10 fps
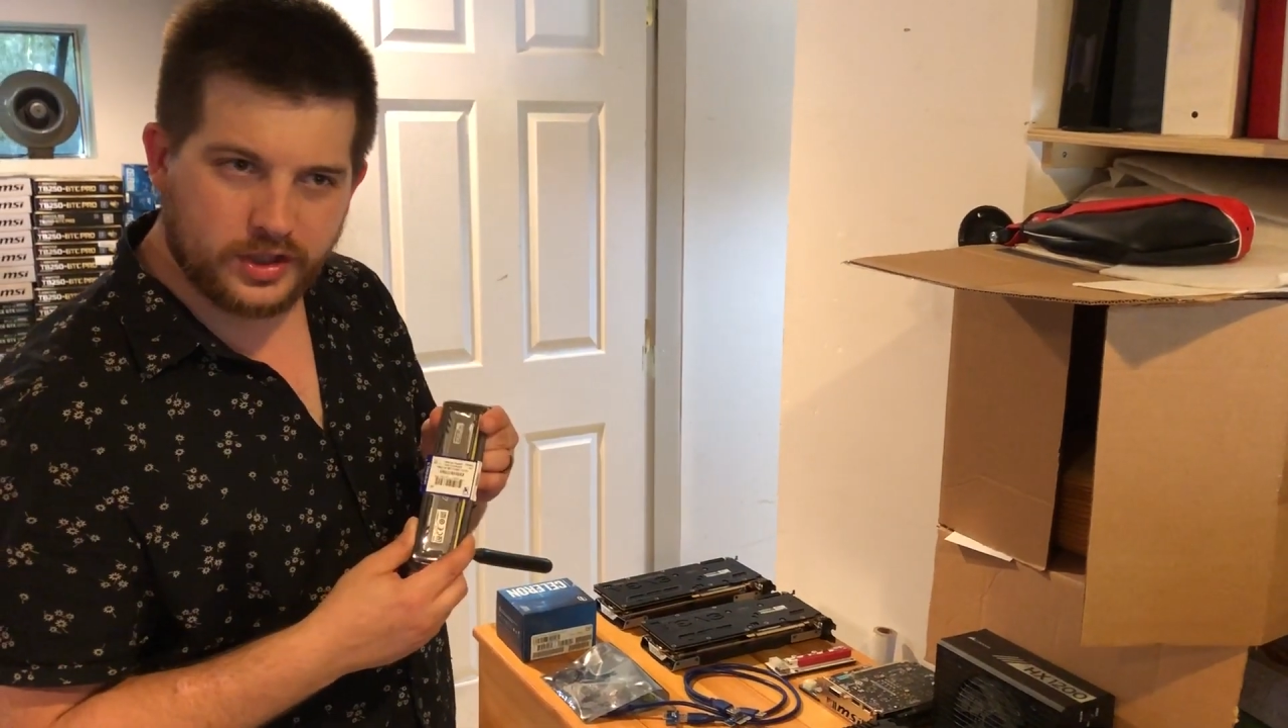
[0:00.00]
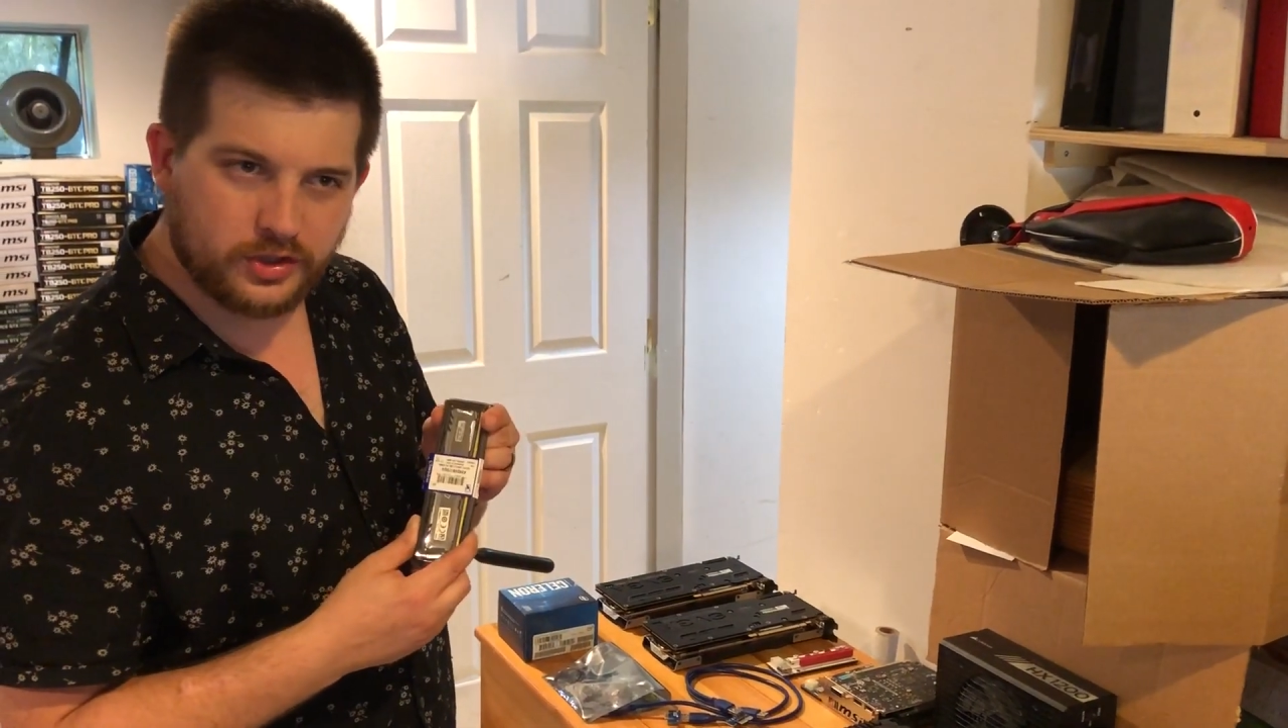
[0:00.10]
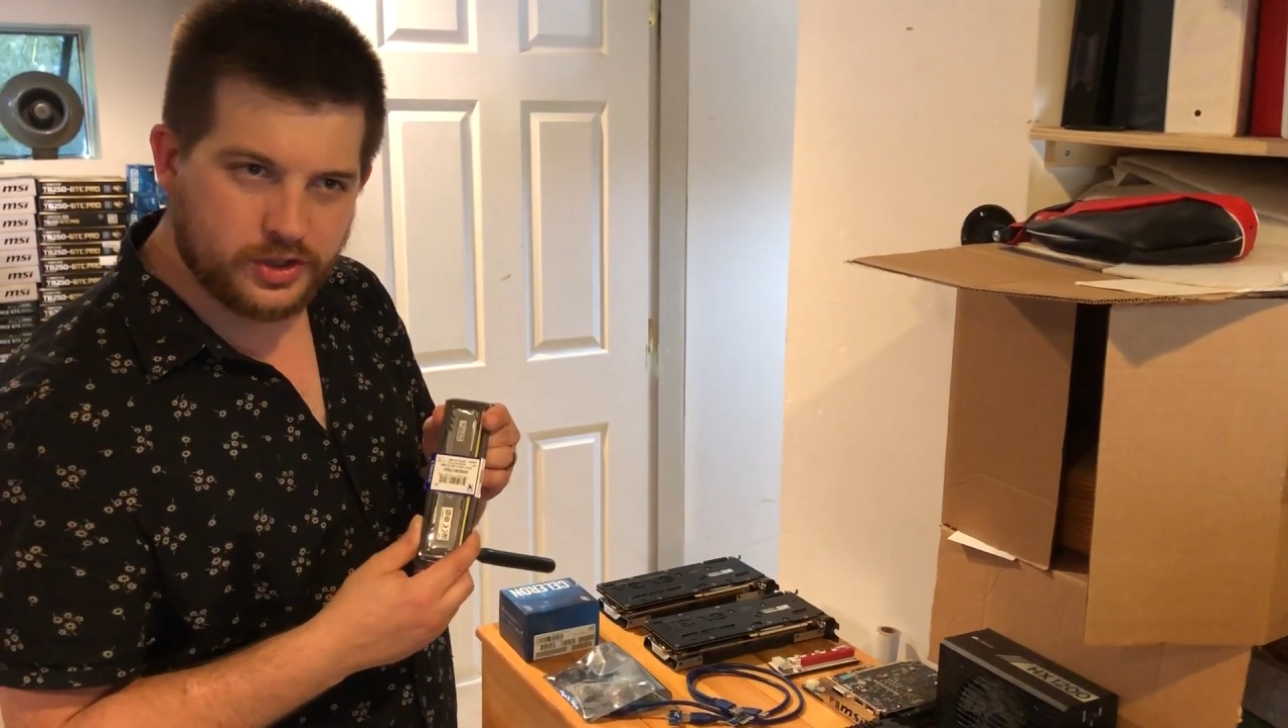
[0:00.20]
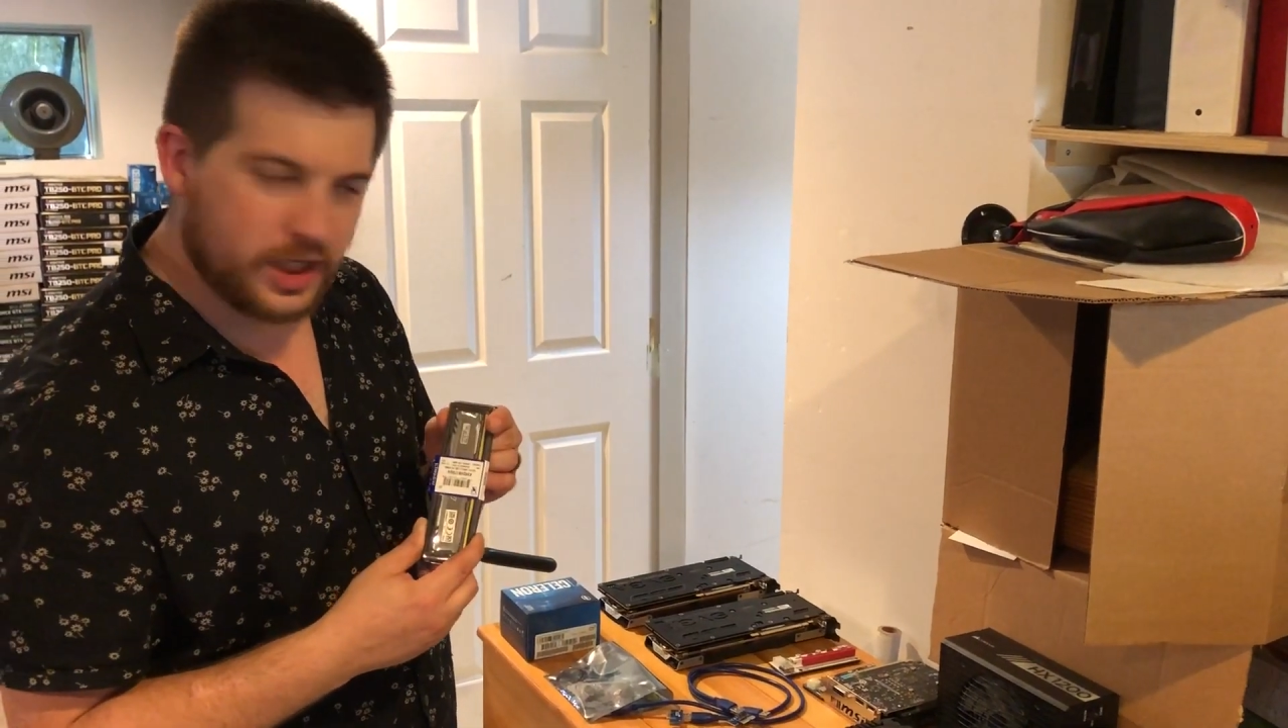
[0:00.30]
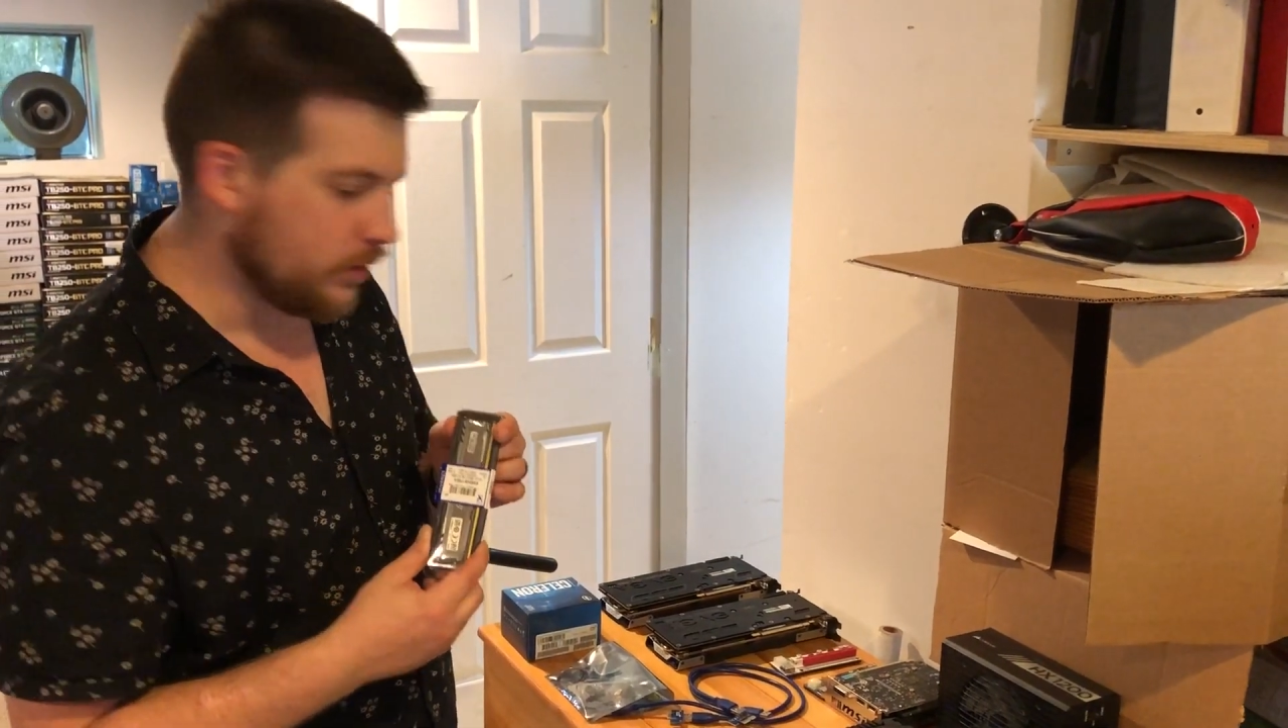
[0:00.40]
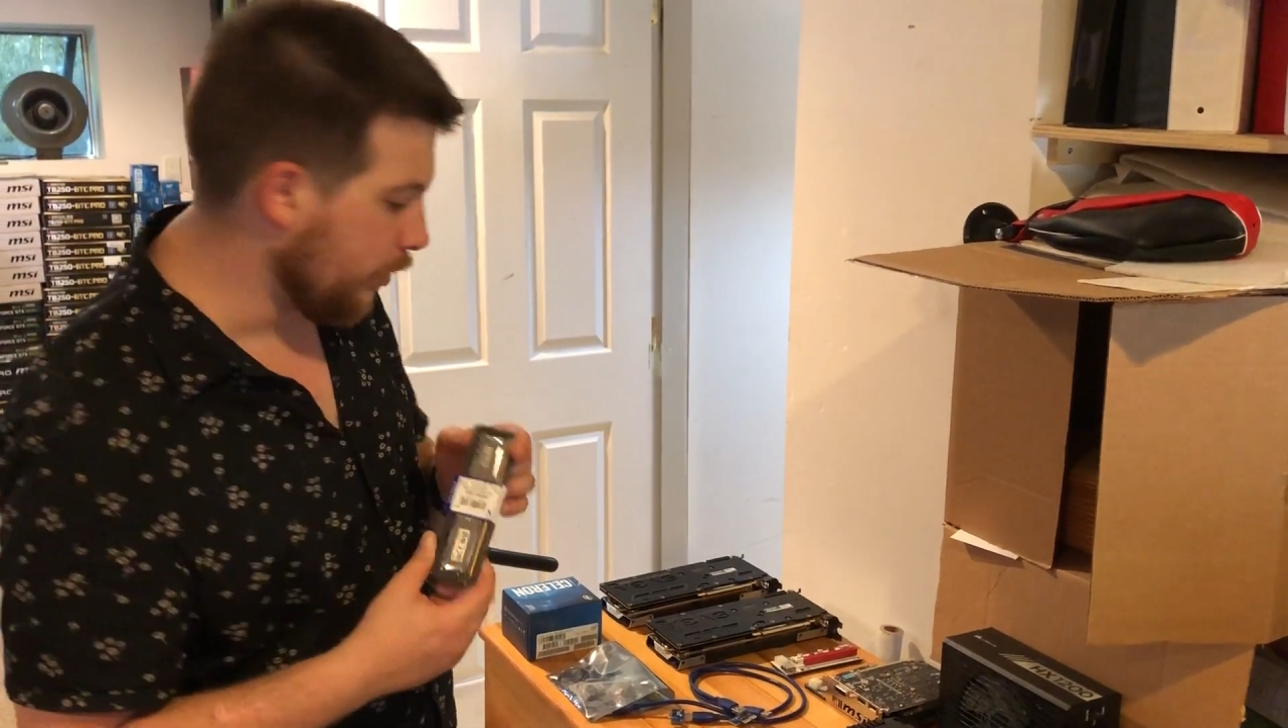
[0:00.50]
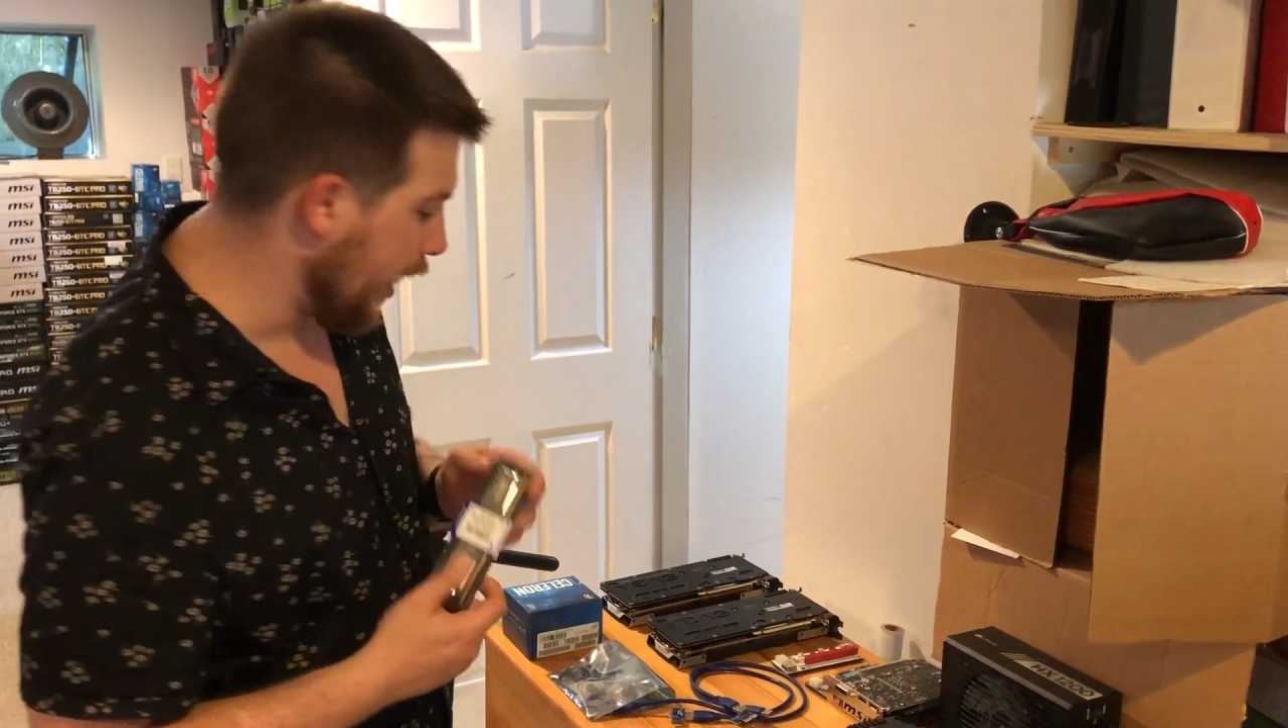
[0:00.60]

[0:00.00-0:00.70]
single stick of